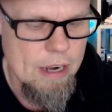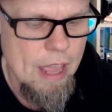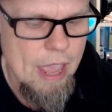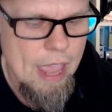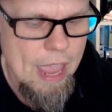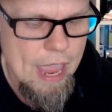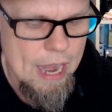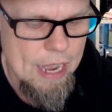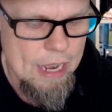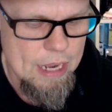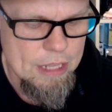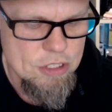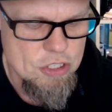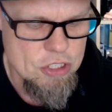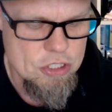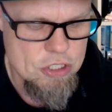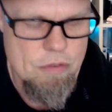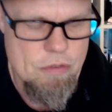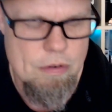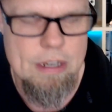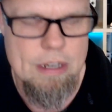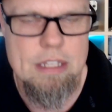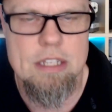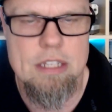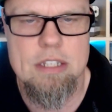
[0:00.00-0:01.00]
And it's just
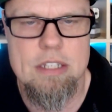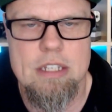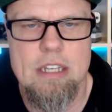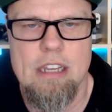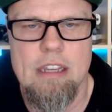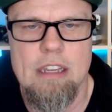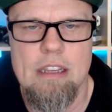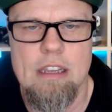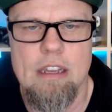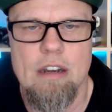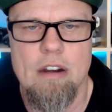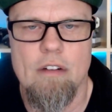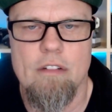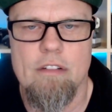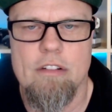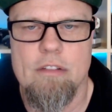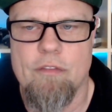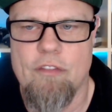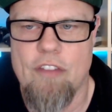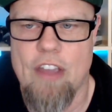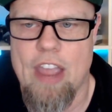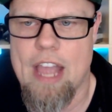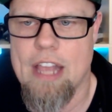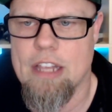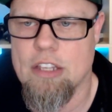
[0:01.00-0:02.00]
great to see, you know,
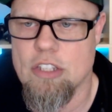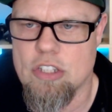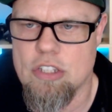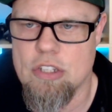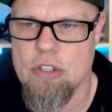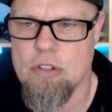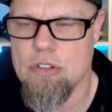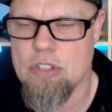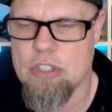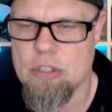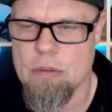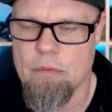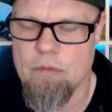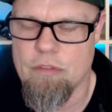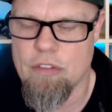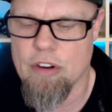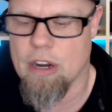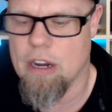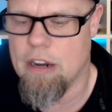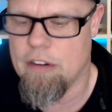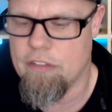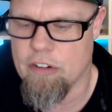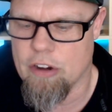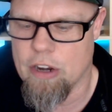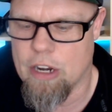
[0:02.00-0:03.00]
fans do some
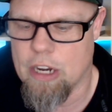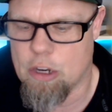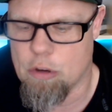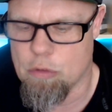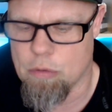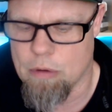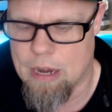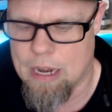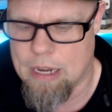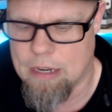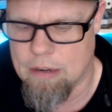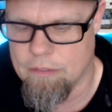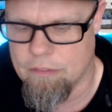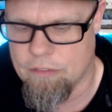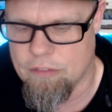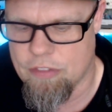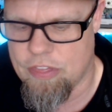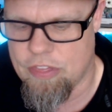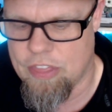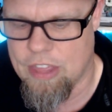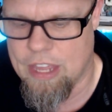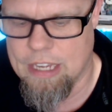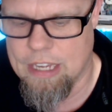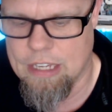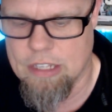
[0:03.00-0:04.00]
very creative
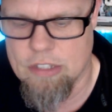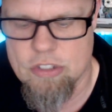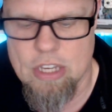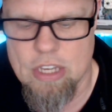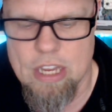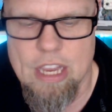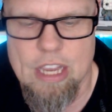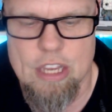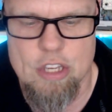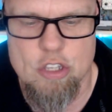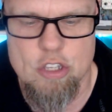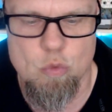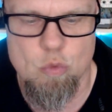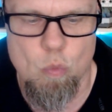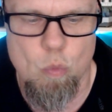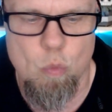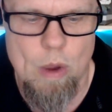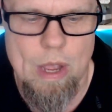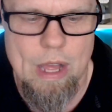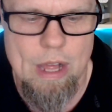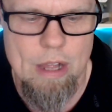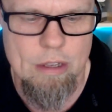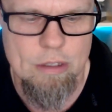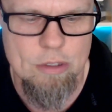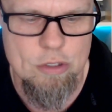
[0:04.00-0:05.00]
things as
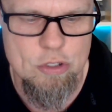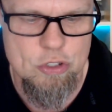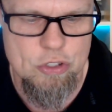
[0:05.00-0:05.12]
well.